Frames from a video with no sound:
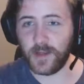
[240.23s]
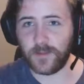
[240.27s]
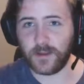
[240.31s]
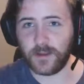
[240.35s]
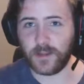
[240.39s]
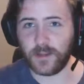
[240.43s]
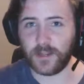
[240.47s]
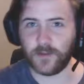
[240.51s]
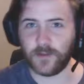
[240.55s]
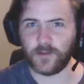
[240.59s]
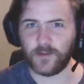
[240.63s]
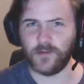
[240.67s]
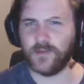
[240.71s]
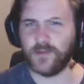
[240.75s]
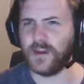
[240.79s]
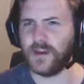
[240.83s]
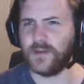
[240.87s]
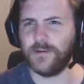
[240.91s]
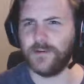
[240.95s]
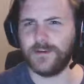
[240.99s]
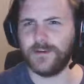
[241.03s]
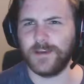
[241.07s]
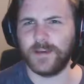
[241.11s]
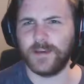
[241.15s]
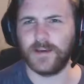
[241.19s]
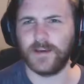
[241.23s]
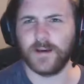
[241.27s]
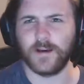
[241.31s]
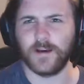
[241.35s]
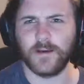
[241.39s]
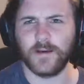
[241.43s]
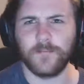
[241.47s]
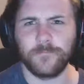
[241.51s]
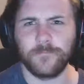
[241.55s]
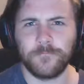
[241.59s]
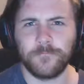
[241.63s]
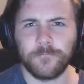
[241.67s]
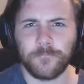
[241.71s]
Or maybe
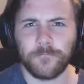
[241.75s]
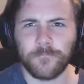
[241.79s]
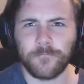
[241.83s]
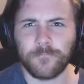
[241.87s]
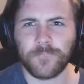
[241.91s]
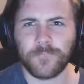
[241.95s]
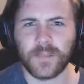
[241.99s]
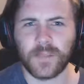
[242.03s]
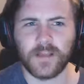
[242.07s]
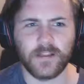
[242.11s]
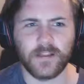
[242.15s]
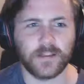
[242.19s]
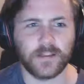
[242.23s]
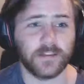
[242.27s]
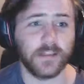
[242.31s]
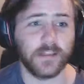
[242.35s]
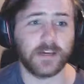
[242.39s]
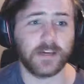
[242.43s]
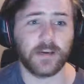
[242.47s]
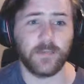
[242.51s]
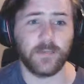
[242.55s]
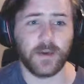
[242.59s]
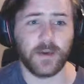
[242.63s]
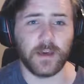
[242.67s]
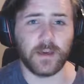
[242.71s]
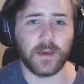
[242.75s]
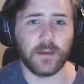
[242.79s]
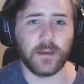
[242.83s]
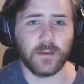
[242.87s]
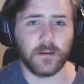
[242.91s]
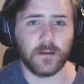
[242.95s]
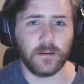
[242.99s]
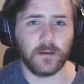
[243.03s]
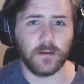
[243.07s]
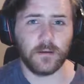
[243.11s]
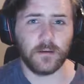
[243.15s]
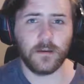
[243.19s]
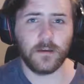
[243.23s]
like Lickamade,
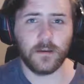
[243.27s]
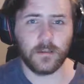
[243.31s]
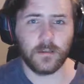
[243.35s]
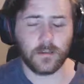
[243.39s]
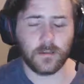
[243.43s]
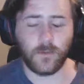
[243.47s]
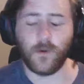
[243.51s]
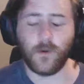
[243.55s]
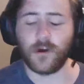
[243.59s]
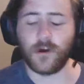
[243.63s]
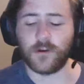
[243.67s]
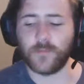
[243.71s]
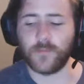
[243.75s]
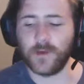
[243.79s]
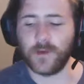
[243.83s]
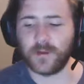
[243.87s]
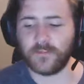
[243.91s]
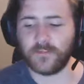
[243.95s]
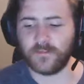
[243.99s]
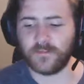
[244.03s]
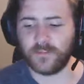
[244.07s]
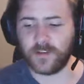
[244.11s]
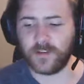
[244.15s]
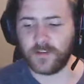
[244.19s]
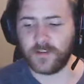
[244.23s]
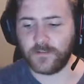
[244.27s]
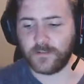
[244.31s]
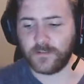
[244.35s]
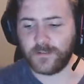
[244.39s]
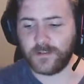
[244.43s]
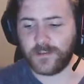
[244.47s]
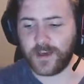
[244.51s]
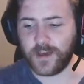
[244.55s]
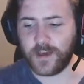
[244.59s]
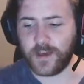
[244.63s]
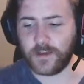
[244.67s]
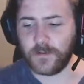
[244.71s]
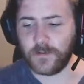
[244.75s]
the watermelon flavor of
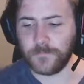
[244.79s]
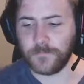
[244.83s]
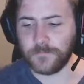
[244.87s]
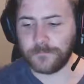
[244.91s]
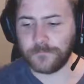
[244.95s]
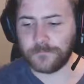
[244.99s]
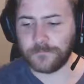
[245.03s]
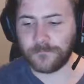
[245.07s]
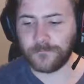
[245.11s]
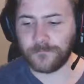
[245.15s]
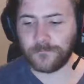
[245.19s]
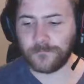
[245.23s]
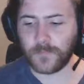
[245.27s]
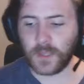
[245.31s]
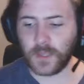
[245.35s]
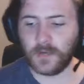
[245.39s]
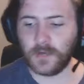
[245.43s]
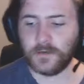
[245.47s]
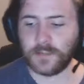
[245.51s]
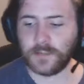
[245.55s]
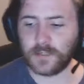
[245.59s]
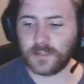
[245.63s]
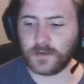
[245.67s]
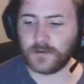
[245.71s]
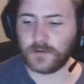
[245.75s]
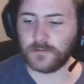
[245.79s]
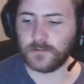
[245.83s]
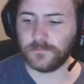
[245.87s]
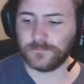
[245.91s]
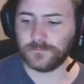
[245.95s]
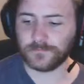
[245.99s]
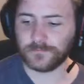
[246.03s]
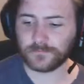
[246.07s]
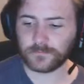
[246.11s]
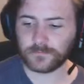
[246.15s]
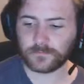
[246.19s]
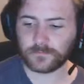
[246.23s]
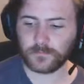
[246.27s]
that. So
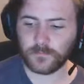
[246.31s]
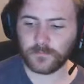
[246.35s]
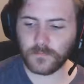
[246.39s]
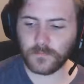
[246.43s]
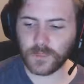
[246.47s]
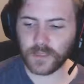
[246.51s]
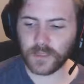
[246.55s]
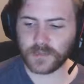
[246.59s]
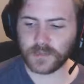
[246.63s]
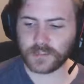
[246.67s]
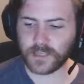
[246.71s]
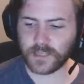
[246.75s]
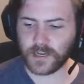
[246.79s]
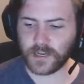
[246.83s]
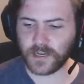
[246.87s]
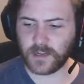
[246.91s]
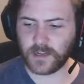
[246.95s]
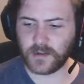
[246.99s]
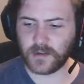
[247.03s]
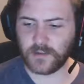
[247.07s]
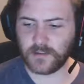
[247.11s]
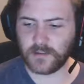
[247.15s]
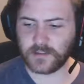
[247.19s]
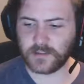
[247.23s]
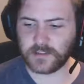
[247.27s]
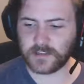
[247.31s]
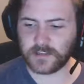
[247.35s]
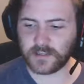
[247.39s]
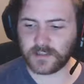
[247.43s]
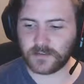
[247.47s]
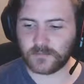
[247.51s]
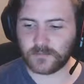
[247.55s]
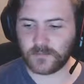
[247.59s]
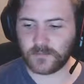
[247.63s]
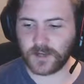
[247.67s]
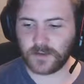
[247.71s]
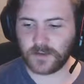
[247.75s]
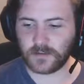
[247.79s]
let's get a hit of this and
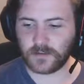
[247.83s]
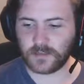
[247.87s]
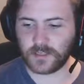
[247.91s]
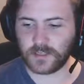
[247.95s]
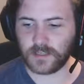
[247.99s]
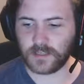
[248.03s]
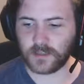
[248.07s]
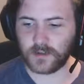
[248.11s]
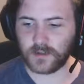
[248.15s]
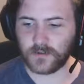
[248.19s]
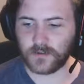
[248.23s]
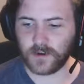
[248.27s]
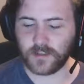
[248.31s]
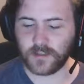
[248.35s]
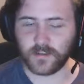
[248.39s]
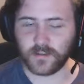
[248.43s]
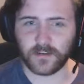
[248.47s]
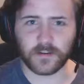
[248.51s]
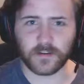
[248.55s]
I'll tell you what I think.